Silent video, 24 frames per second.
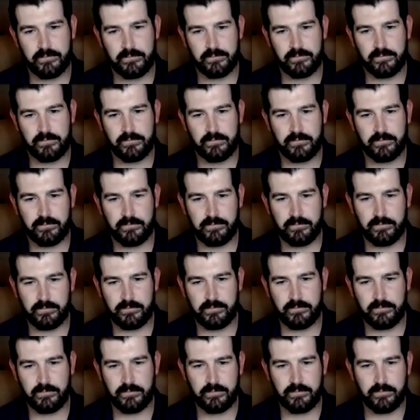
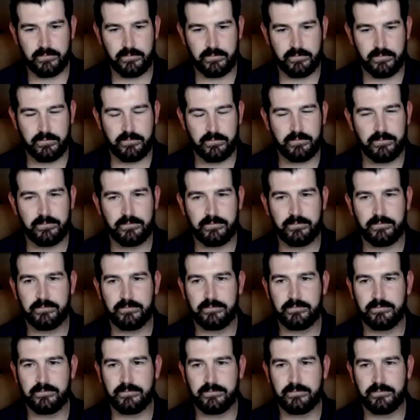
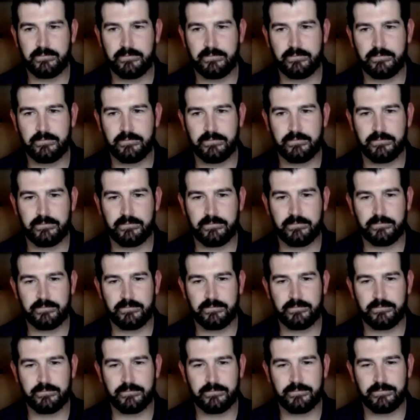
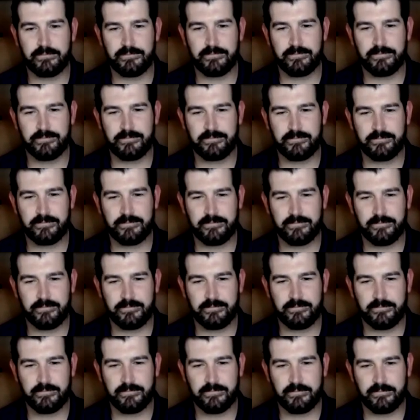
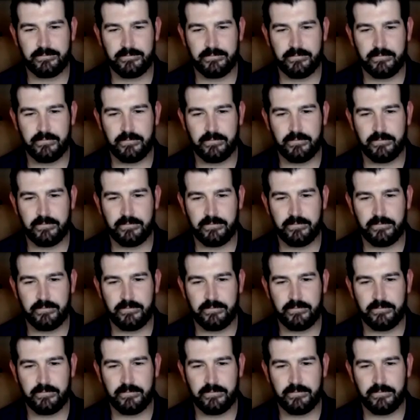[no speech]